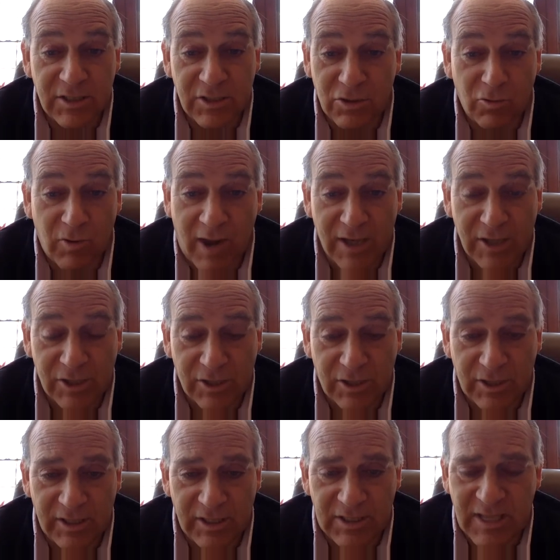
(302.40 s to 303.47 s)
to you
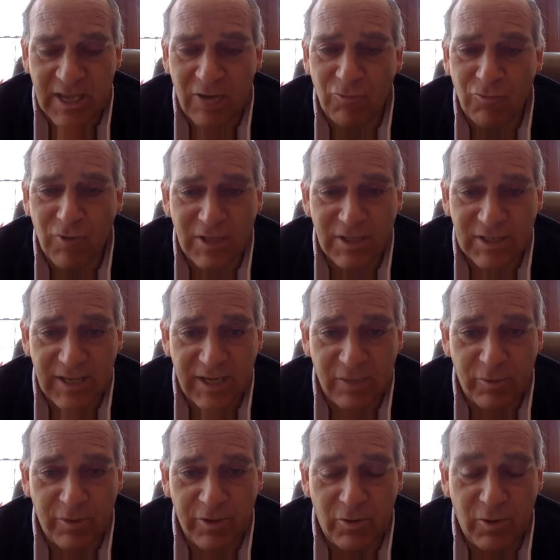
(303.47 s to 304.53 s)
rationally, does that resonate
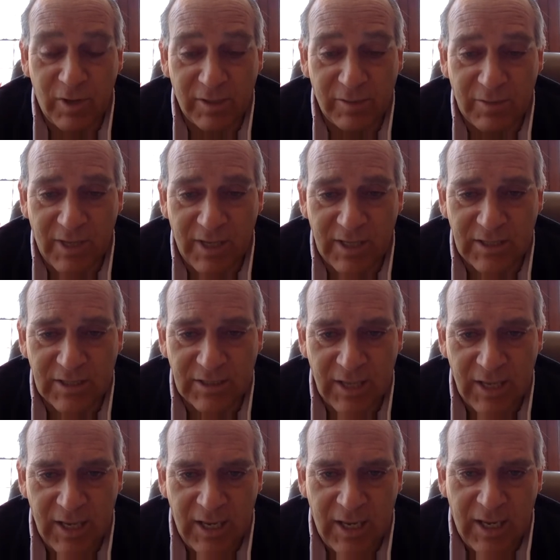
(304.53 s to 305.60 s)
with you any place?
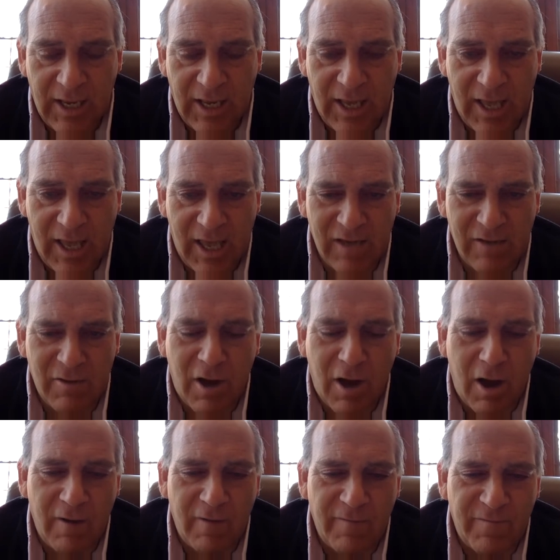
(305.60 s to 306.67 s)
And
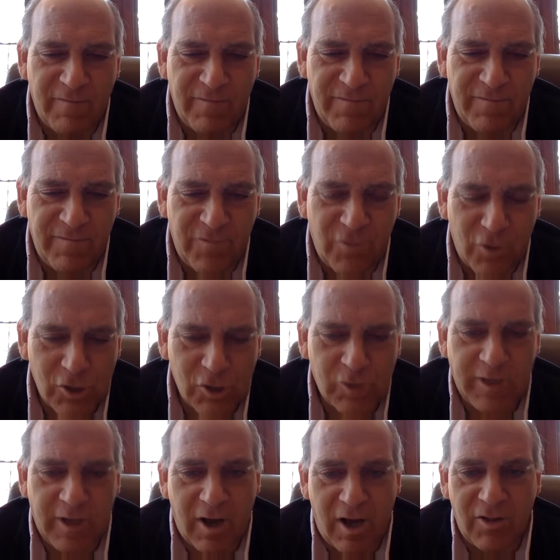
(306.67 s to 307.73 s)

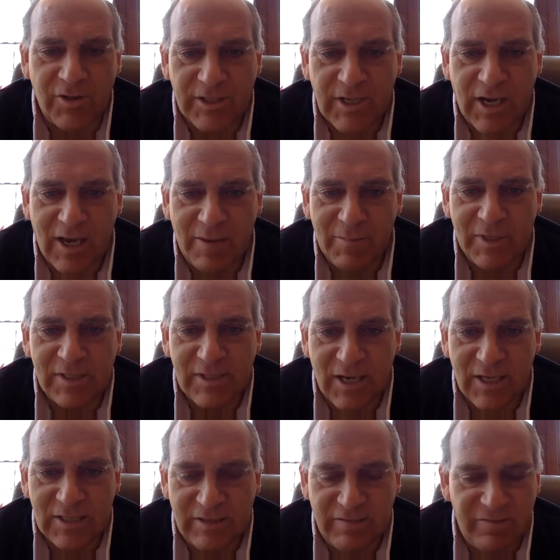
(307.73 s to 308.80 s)
virtually all the time it
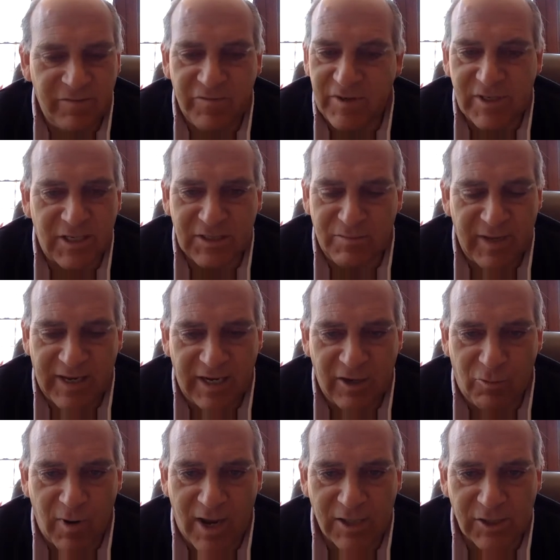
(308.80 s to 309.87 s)
does, even if it doesn't make
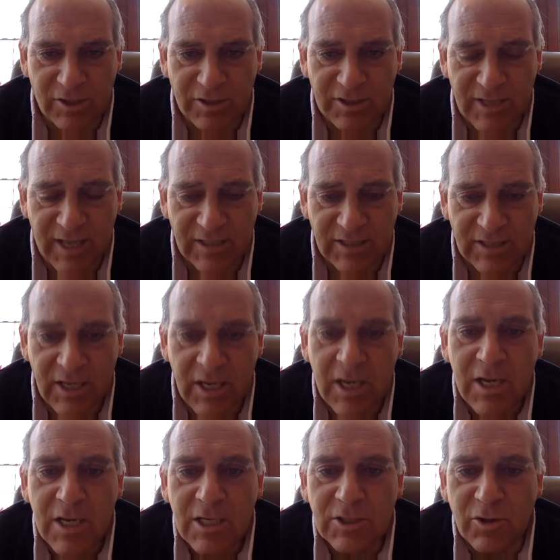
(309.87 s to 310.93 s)
any rational sense.
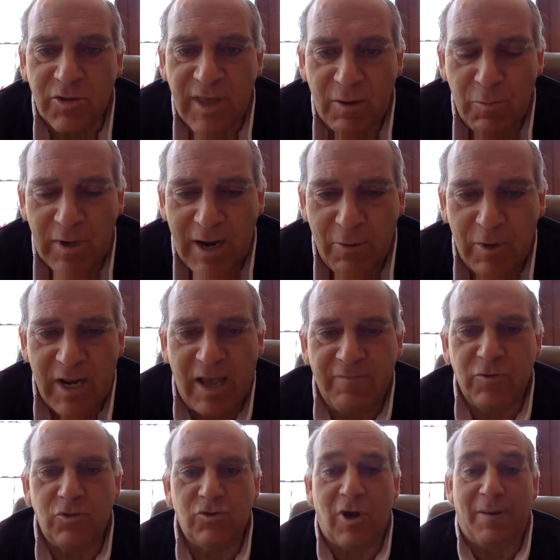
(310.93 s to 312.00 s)
So then what I would
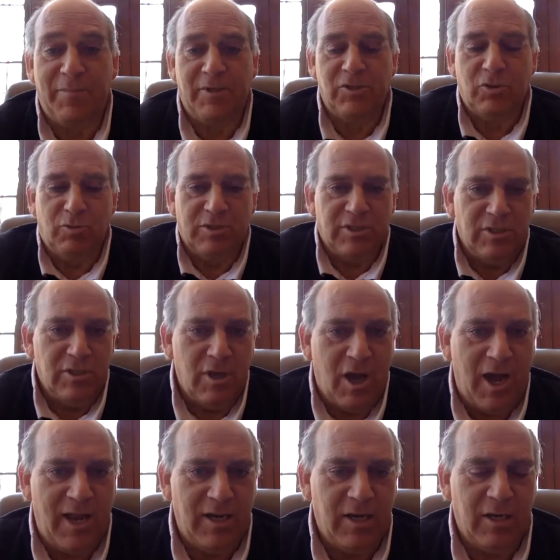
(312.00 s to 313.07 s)
have you drop into is
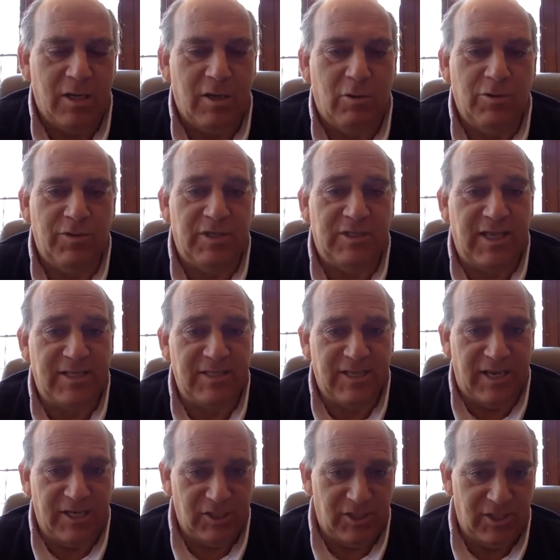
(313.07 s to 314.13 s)
not the
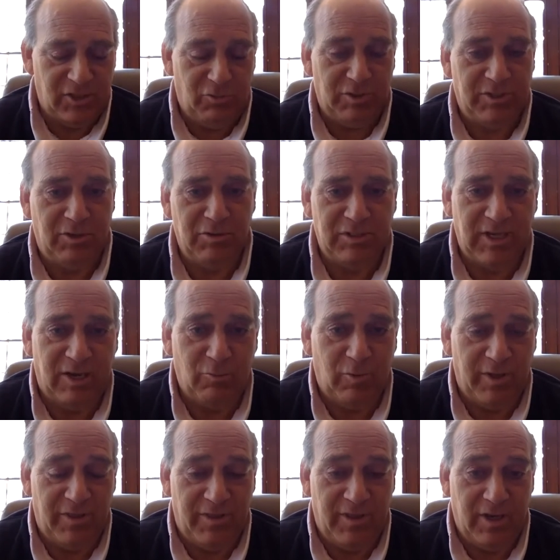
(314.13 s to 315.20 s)
sensation that you associate
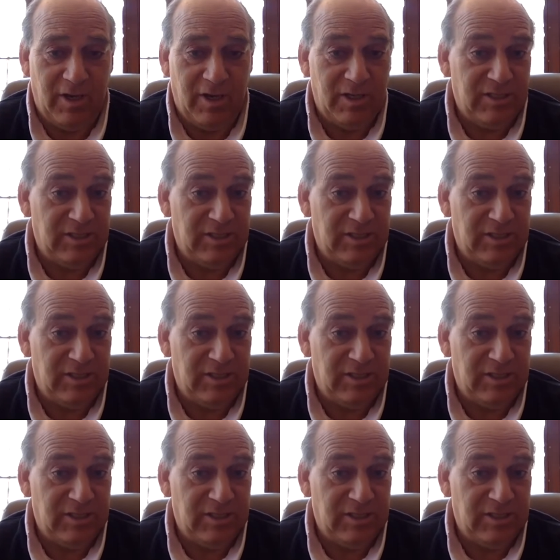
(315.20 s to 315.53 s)
with the